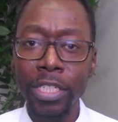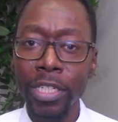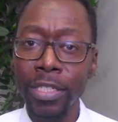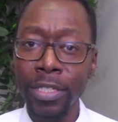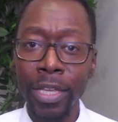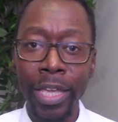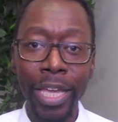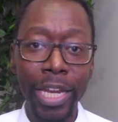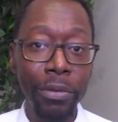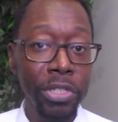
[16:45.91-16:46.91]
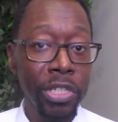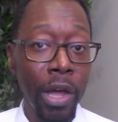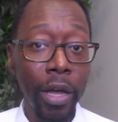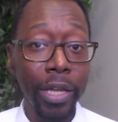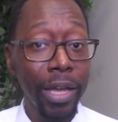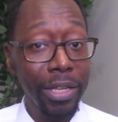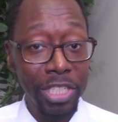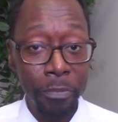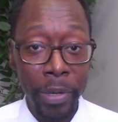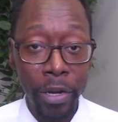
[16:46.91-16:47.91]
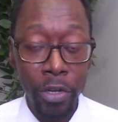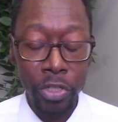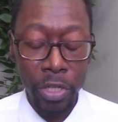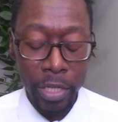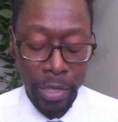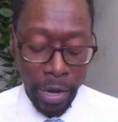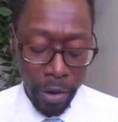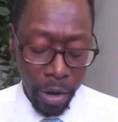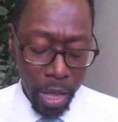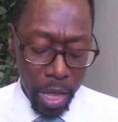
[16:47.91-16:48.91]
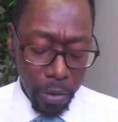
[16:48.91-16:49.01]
Jesus, again, he was talking spiritually there